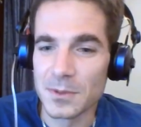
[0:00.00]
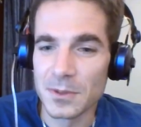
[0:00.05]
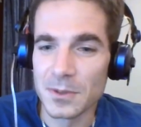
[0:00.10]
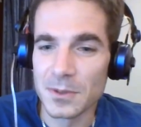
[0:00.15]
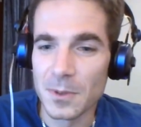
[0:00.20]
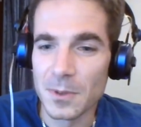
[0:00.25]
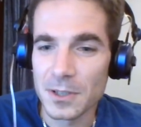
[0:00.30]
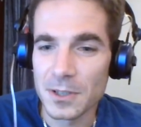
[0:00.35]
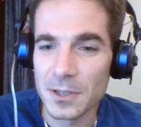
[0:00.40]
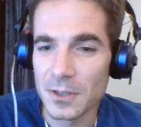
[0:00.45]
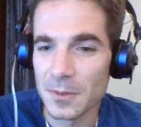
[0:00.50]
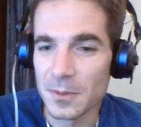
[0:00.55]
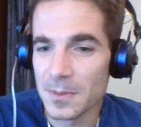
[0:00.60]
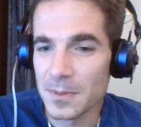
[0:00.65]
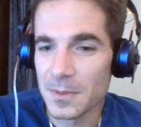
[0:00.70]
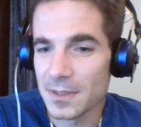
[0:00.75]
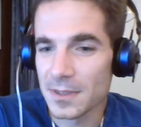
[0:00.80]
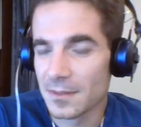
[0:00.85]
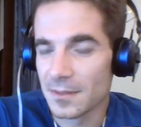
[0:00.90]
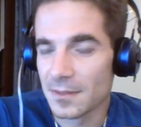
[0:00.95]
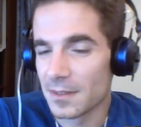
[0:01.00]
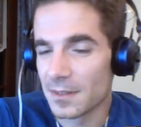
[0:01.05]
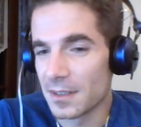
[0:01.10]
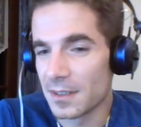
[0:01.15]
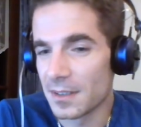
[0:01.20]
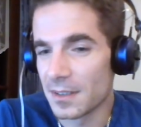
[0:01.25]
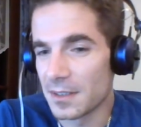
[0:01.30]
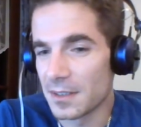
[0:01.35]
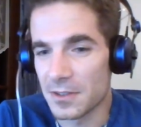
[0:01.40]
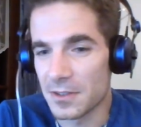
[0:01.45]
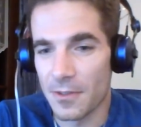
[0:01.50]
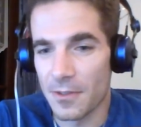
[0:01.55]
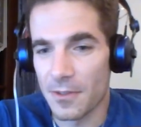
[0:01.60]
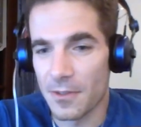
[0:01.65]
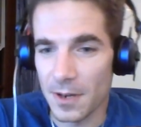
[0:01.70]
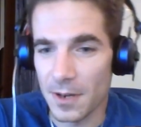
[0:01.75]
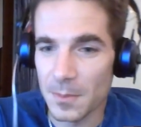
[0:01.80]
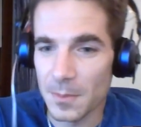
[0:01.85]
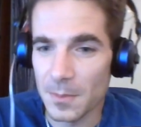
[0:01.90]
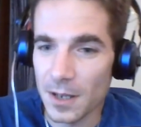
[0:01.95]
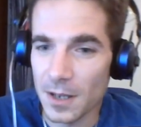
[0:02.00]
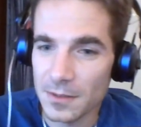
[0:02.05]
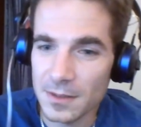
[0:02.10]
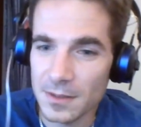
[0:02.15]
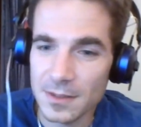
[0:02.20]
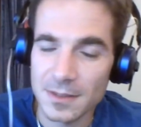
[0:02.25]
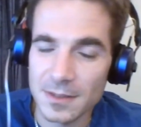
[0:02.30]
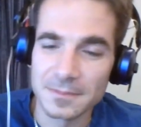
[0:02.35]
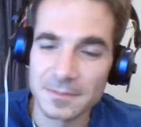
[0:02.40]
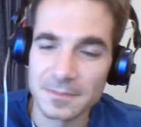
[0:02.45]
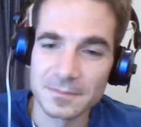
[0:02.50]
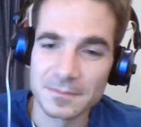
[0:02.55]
Zouk workshops each 3 months,